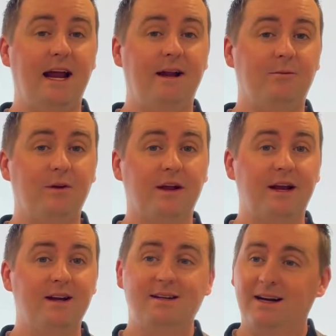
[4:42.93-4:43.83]
And really,
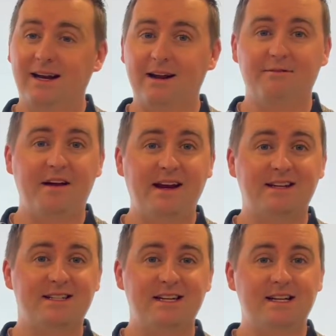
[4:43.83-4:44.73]
again,
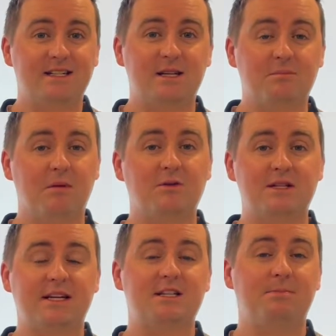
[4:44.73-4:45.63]
vacancy is the most
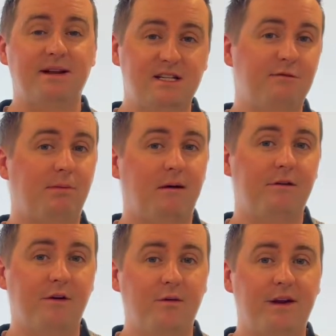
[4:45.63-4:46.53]
expensive part
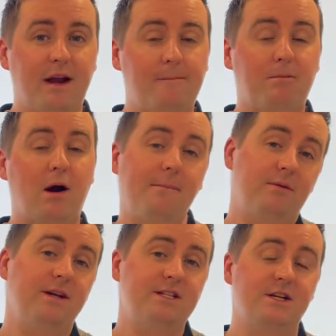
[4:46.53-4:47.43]
of owning a
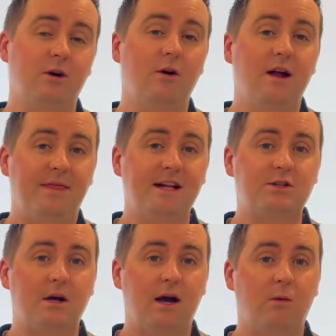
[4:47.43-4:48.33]
property, so that's
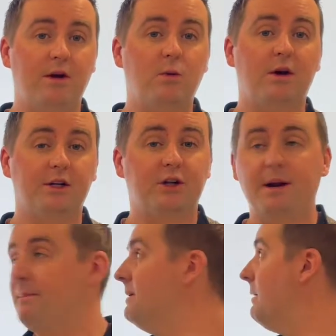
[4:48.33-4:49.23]
what you want to try to
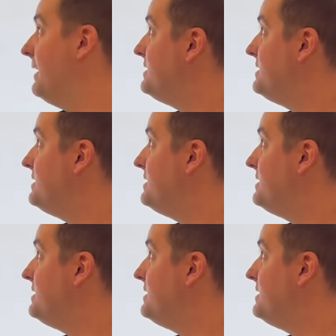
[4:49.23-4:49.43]
minimize.